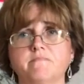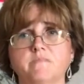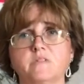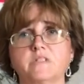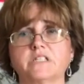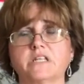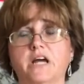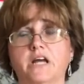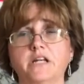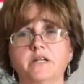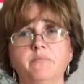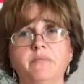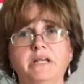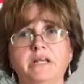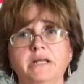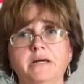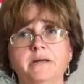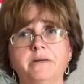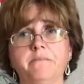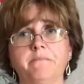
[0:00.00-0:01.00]
It's got to be
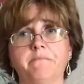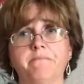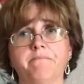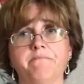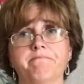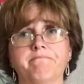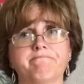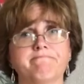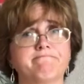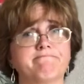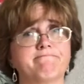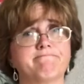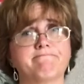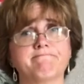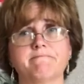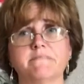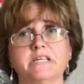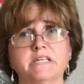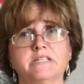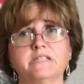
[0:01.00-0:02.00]
done.
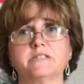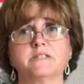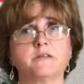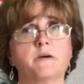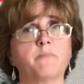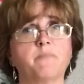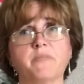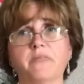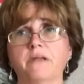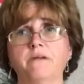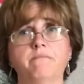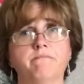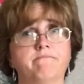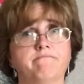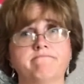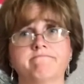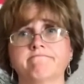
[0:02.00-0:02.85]
Something.